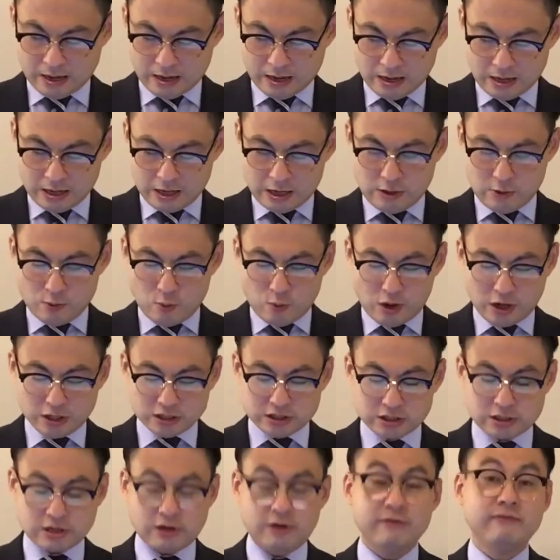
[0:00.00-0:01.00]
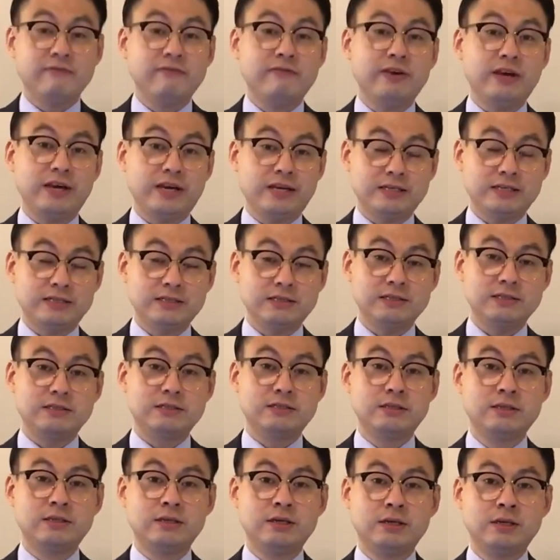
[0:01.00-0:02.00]
He was convinced
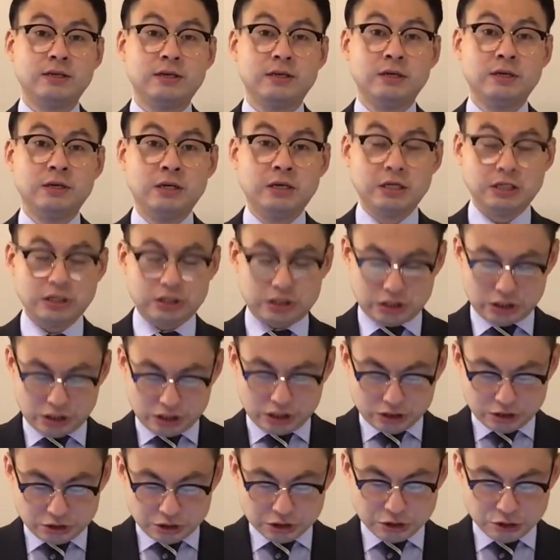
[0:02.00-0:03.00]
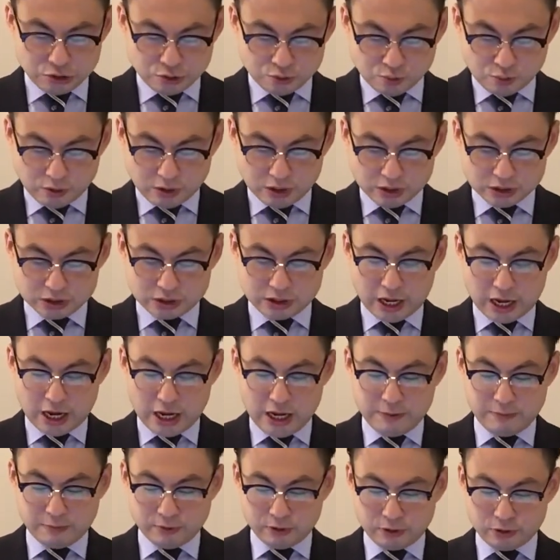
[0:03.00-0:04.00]
Jesus was
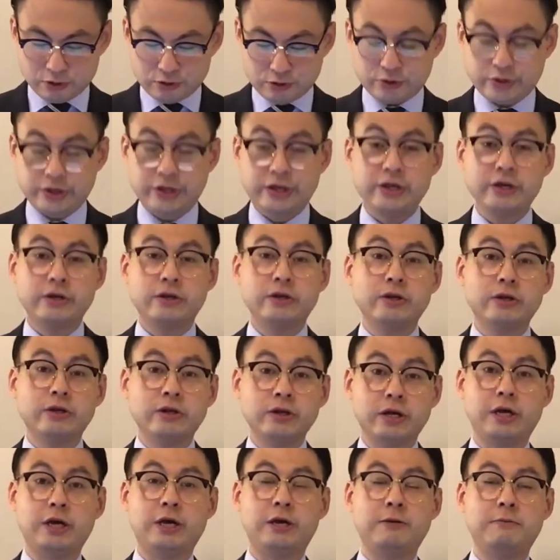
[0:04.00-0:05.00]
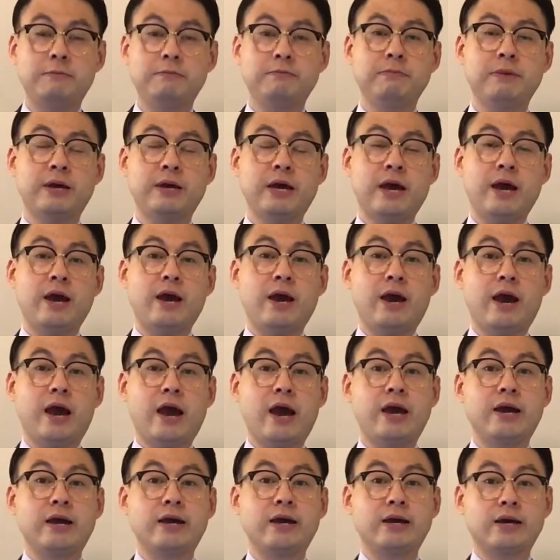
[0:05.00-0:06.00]
able to heal him
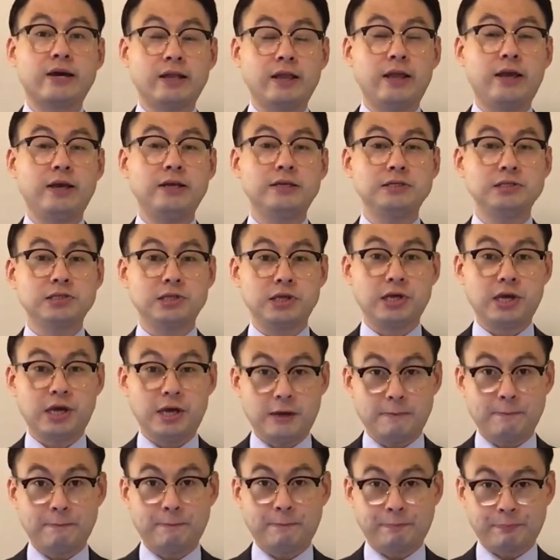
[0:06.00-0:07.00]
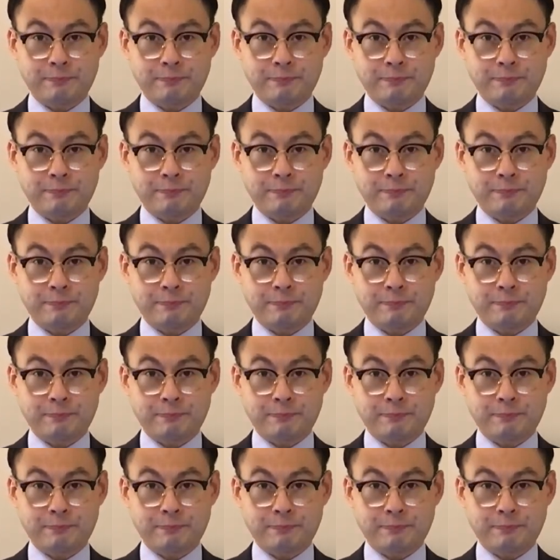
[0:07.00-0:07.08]
and cleanse him.